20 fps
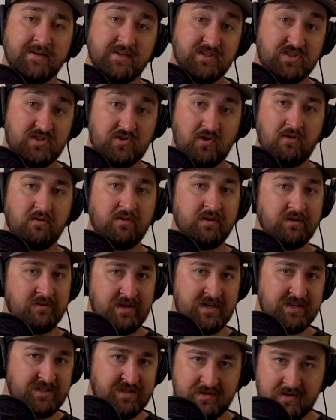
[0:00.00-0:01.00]
it's certainly
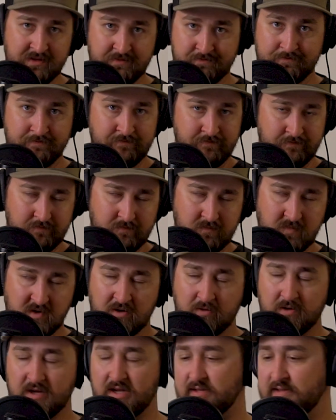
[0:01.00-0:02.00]
less than you
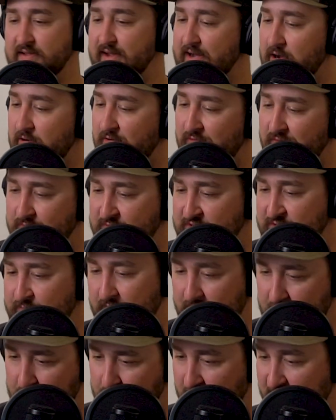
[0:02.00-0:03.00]
know, getting the gear from some
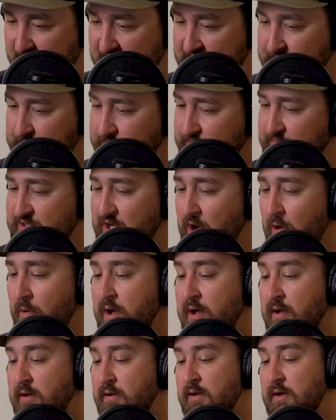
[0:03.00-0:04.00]
other place.
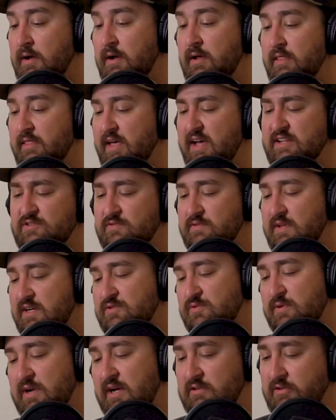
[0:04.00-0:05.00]
So that's,
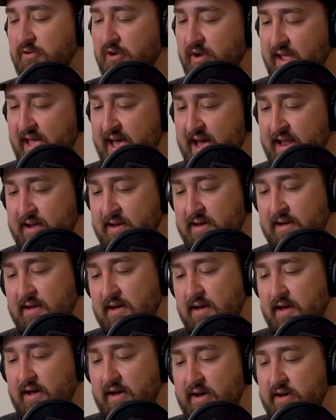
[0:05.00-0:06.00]
that's what I'd look at
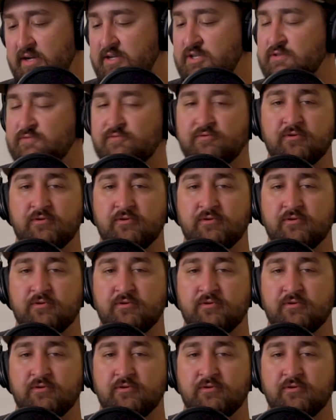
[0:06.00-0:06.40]
uh, just